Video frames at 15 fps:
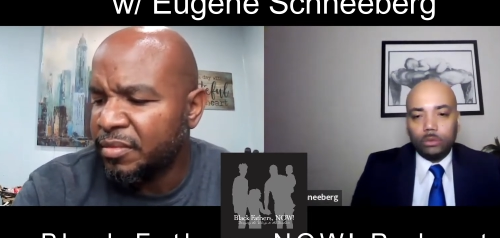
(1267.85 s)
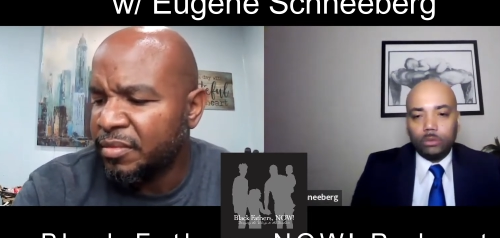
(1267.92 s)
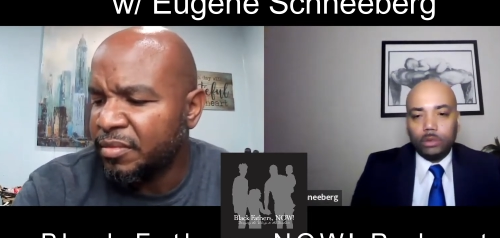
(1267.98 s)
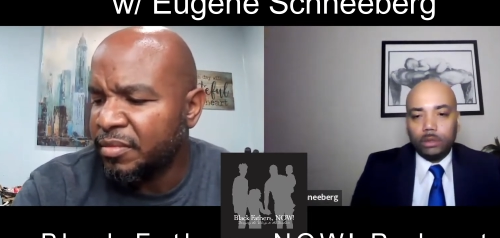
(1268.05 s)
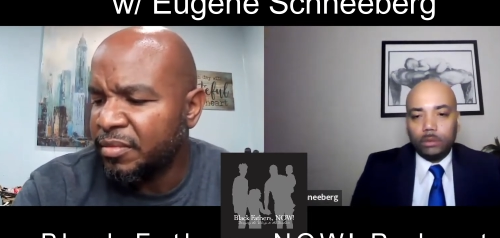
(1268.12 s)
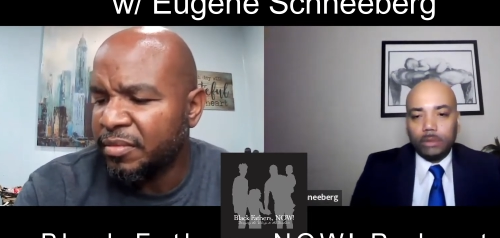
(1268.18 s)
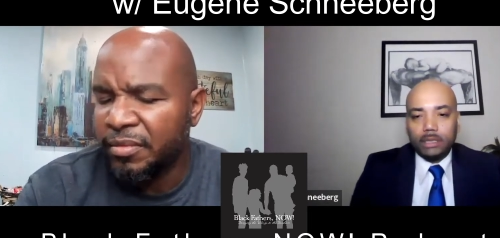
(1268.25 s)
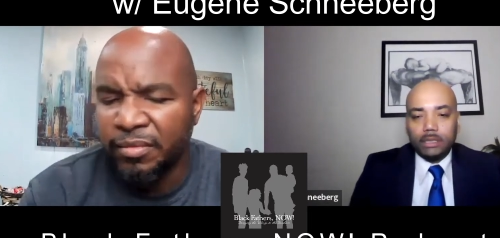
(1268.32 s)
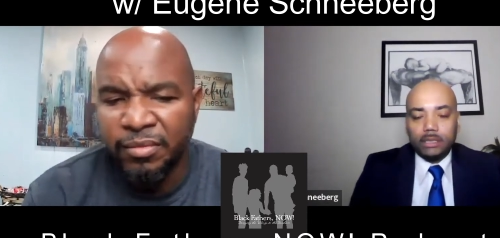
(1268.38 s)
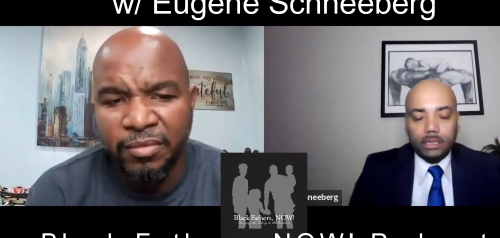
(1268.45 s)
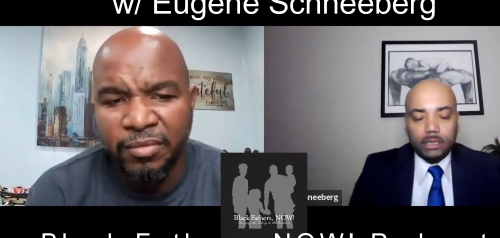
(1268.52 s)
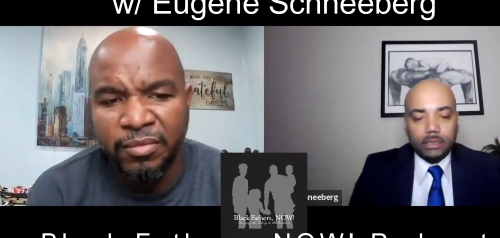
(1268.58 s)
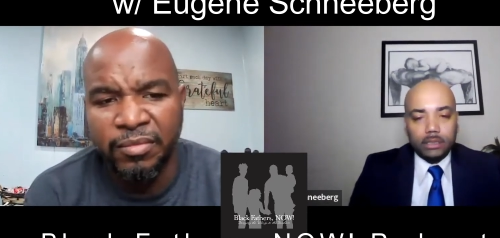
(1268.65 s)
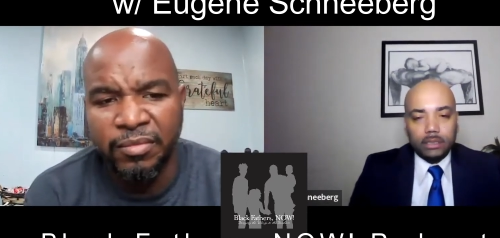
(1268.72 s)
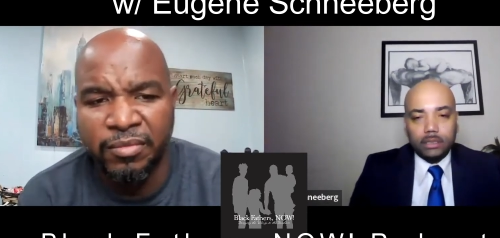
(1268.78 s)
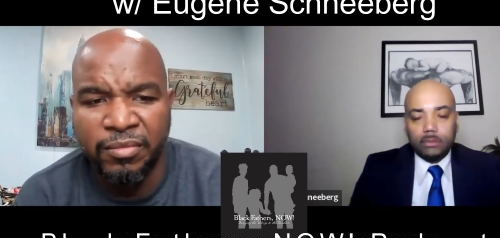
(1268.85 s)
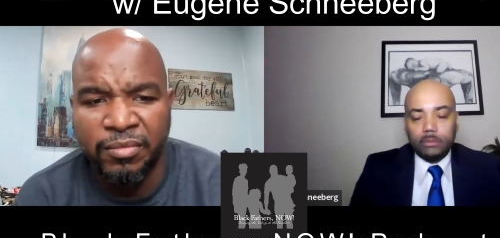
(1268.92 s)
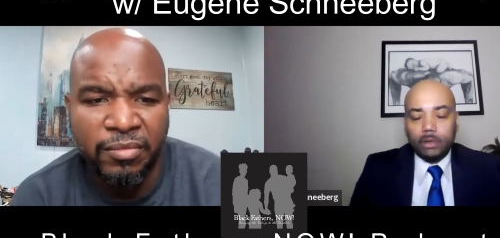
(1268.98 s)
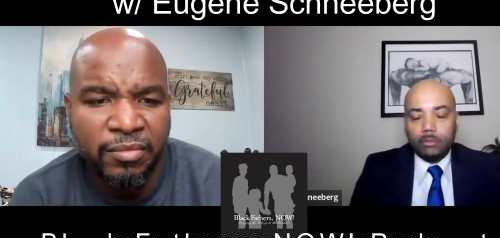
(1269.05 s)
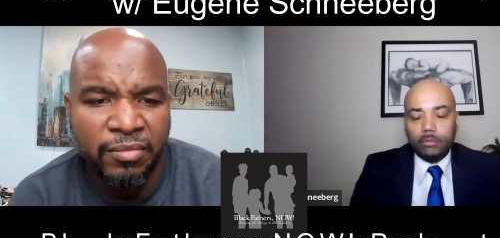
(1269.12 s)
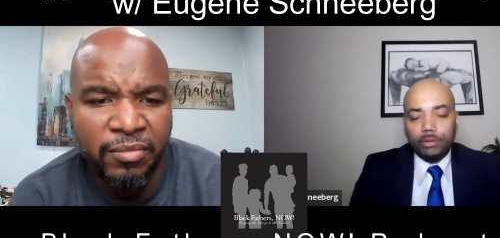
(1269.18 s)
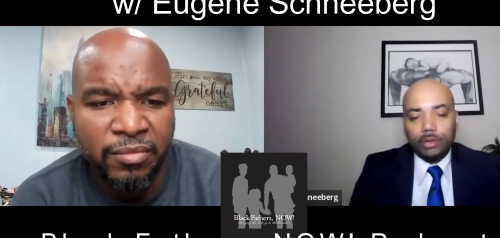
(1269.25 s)
Speaker 1: with my sisters and
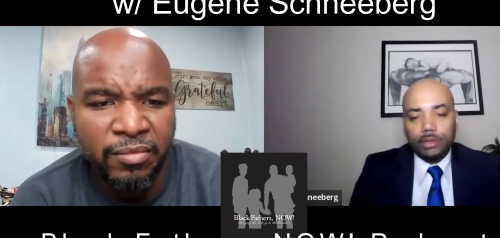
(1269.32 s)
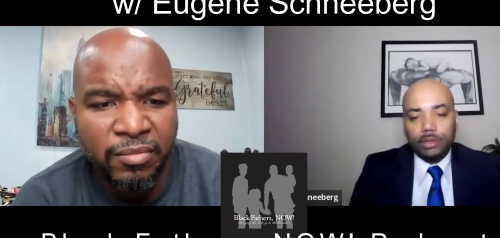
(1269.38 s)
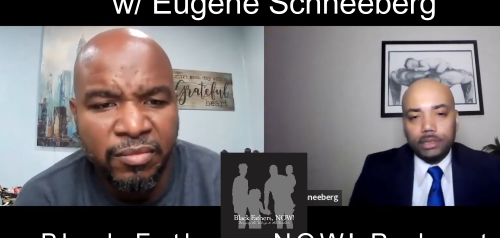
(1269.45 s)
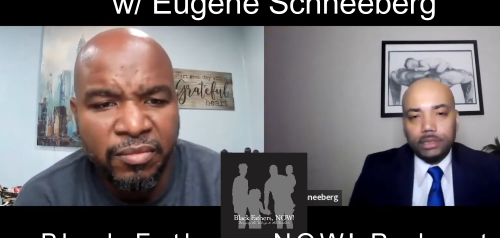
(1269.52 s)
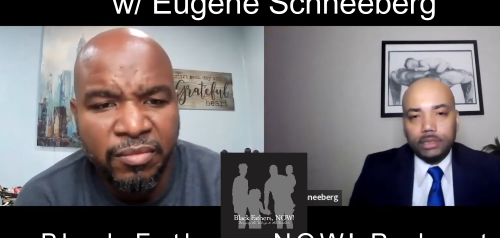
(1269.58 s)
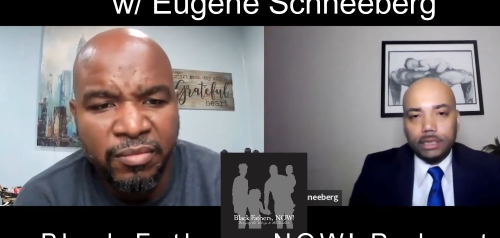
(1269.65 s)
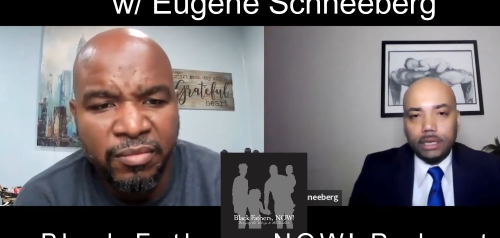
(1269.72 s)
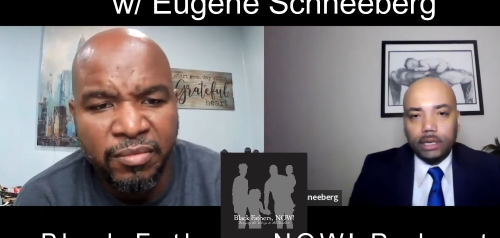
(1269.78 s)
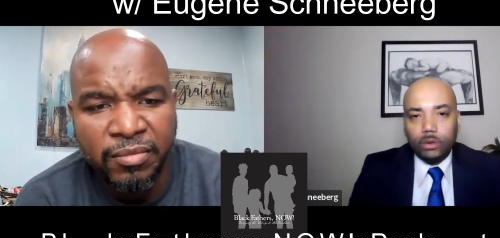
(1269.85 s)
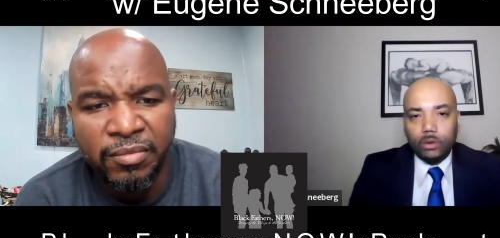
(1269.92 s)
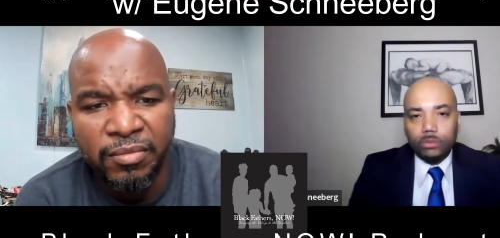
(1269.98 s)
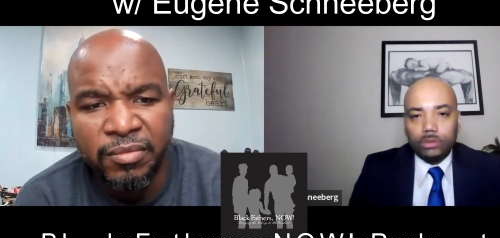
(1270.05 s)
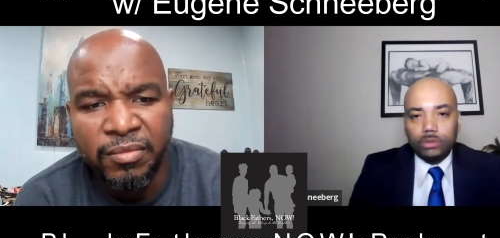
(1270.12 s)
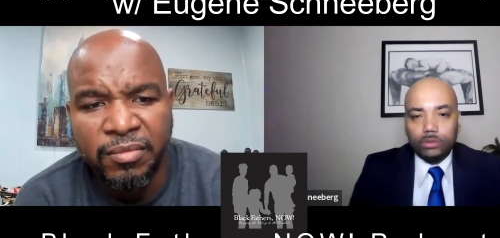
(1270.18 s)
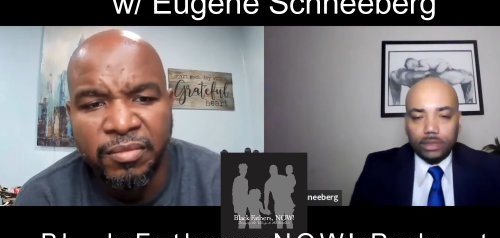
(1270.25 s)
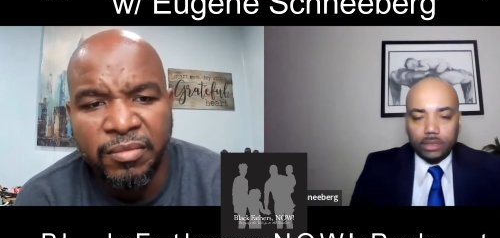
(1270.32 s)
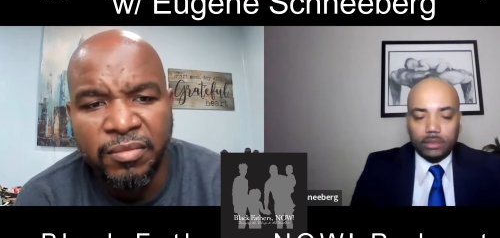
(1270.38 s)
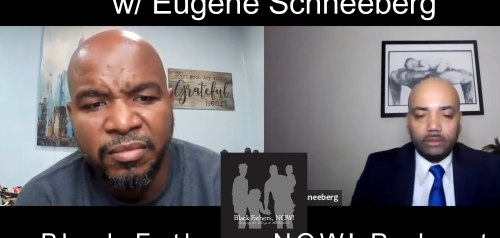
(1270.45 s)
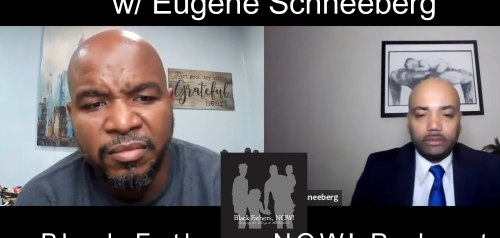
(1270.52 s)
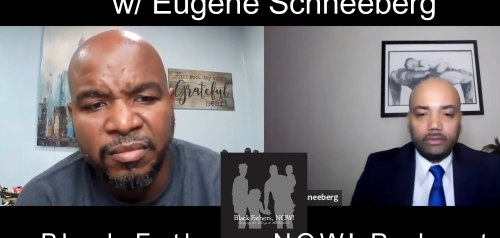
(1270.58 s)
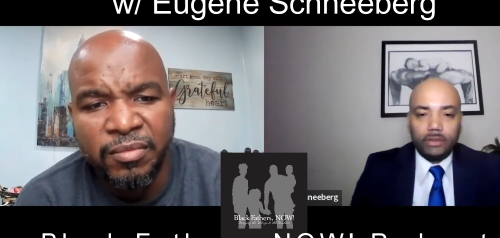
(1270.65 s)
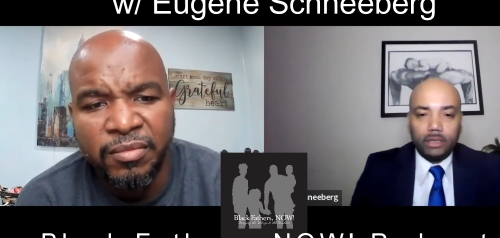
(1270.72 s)
my brothers to help
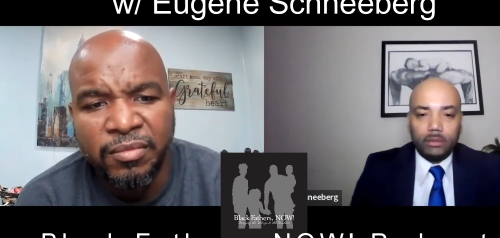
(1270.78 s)
strengthen